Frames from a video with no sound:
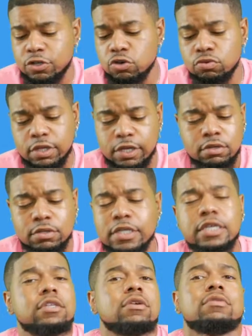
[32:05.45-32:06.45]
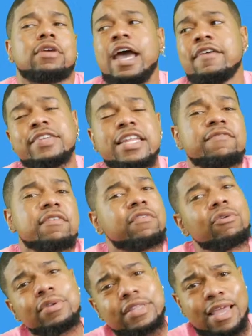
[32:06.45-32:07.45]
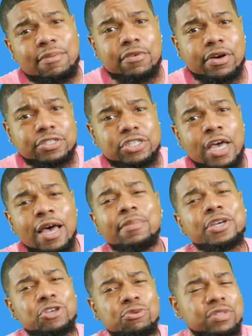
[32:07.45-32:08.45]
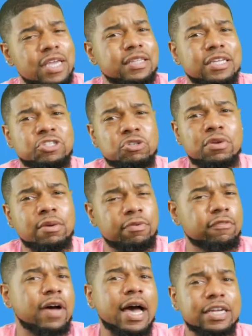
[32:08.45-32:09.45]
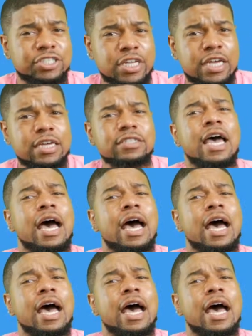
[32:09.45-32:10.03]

You literally haven't even voted that much, but you think that you can provide change?